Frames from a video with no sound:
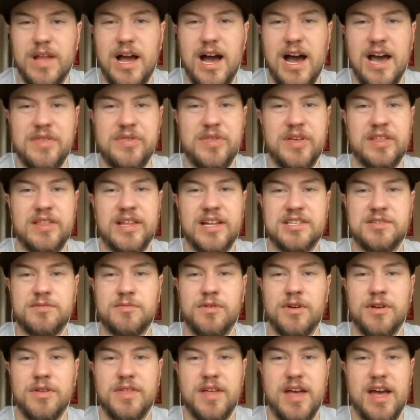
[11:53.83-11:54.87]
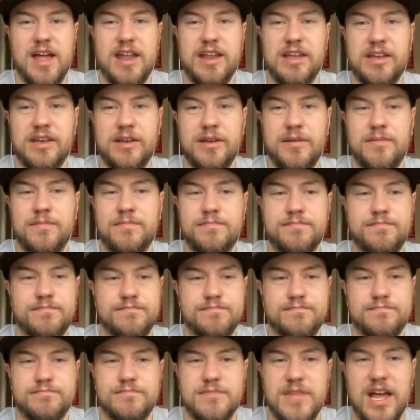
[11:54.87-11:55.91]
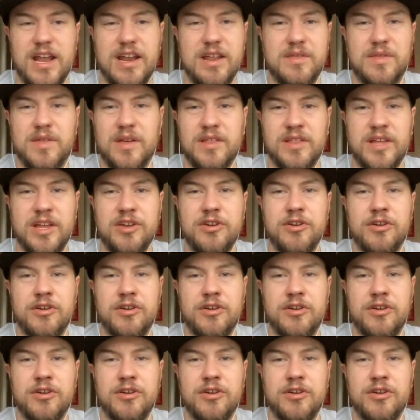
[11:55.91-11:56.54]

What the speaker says: I think that's worth anything that